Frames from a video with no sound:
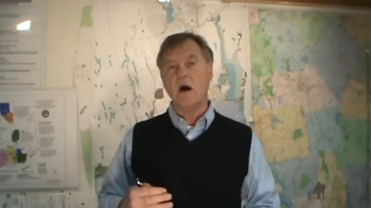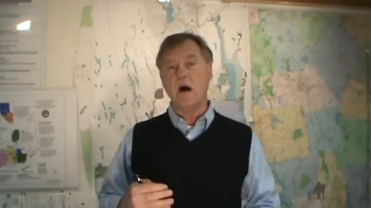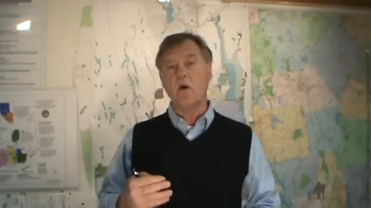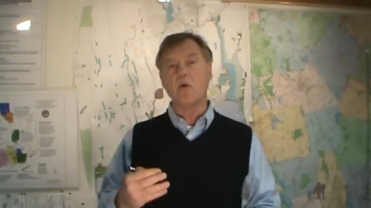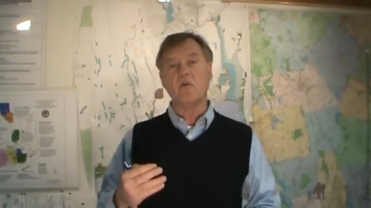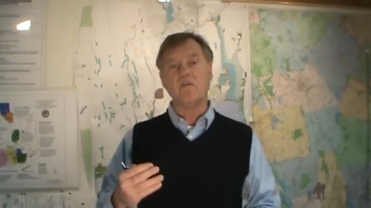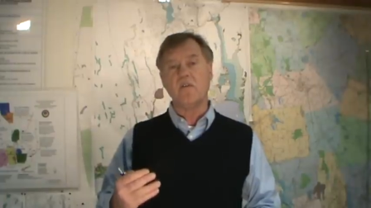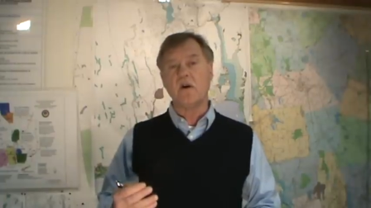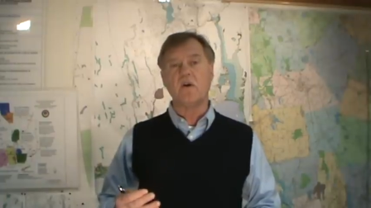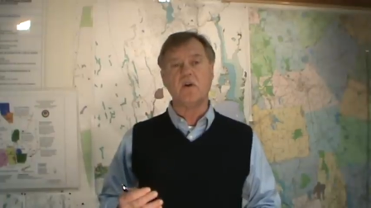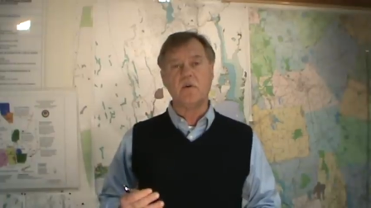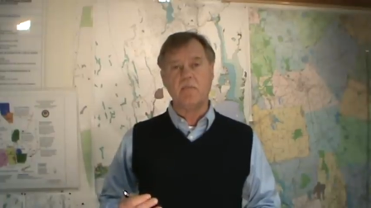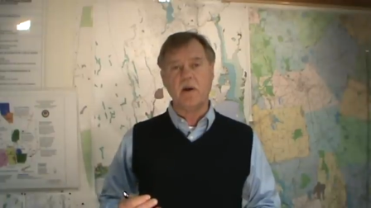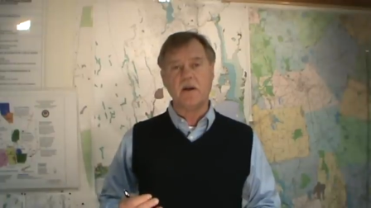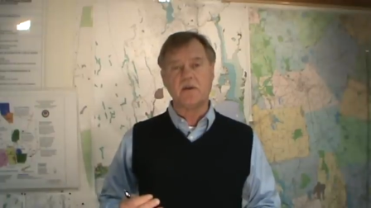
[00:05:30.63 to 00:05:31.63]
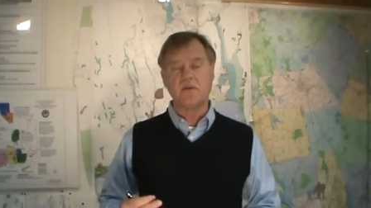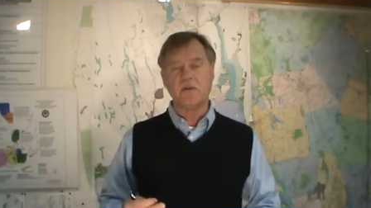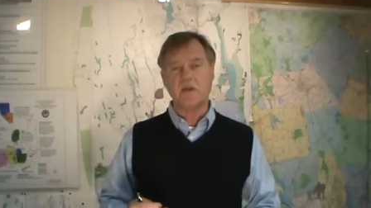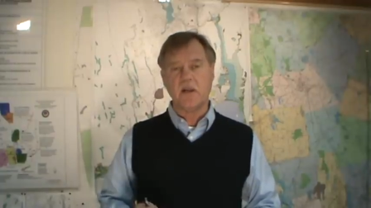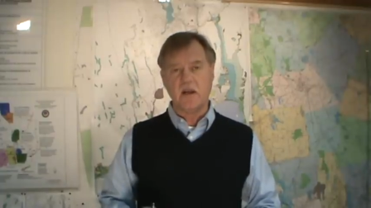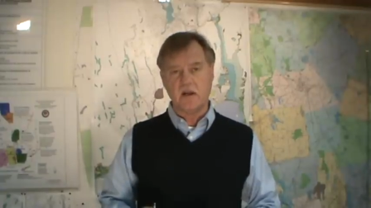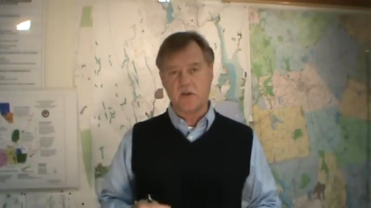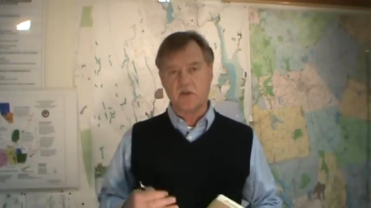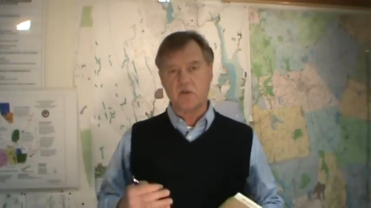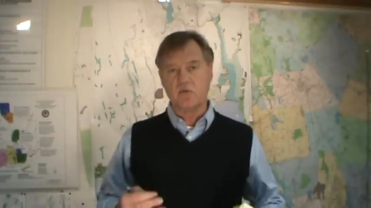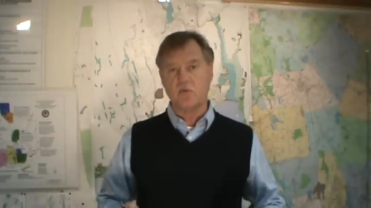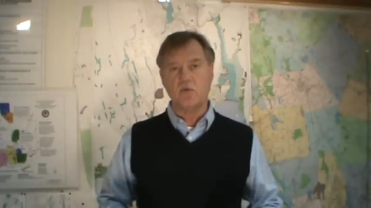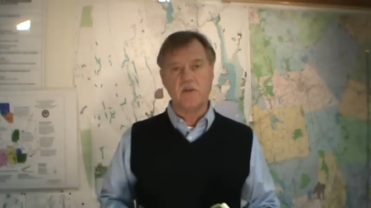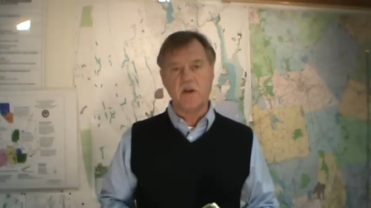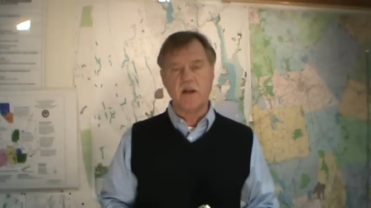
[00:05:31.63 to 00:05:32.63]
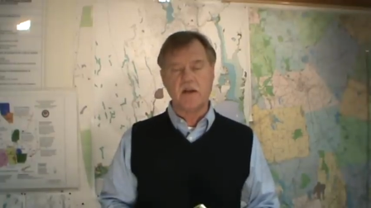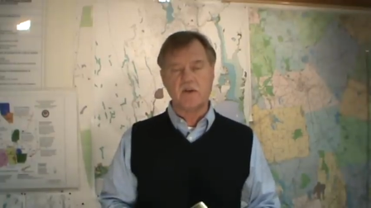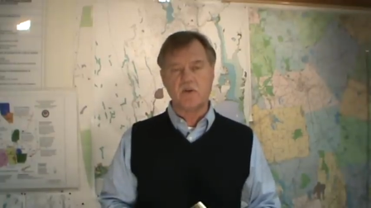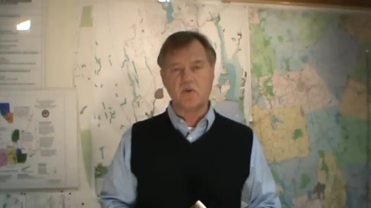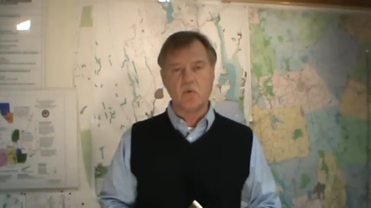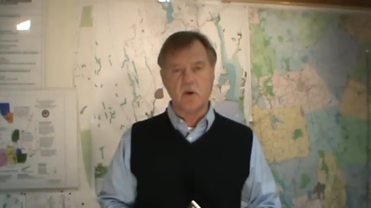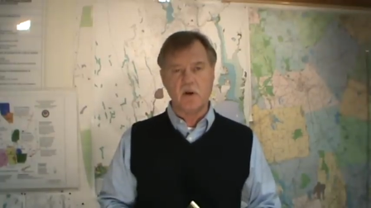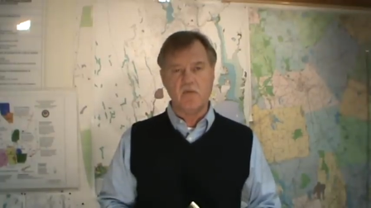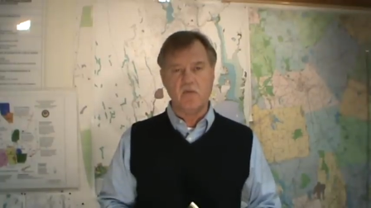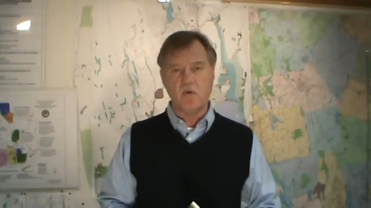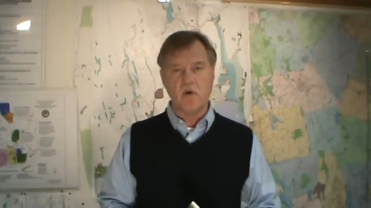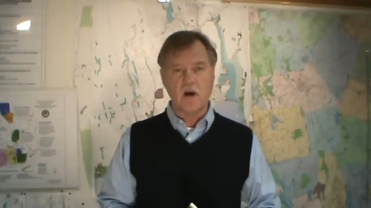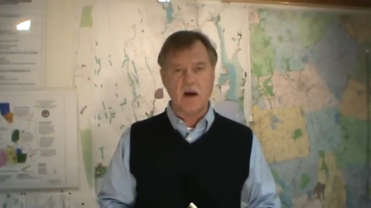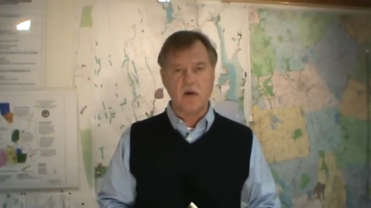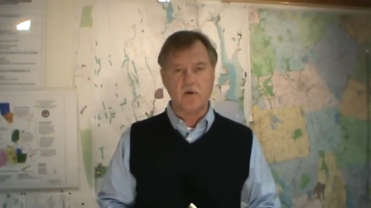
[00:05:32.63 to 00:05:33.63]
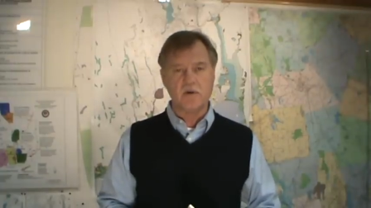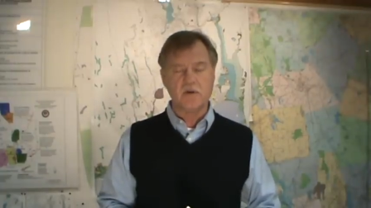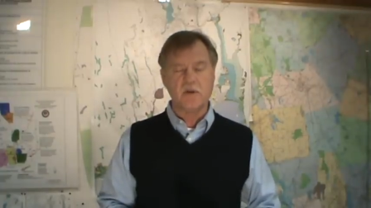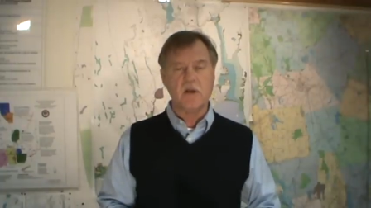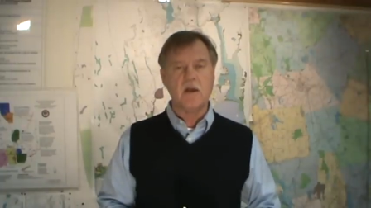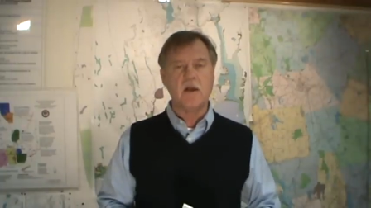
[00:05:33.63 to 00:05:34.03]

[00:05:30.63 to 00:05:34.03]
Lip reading: our very best to get us through the next 24 hours,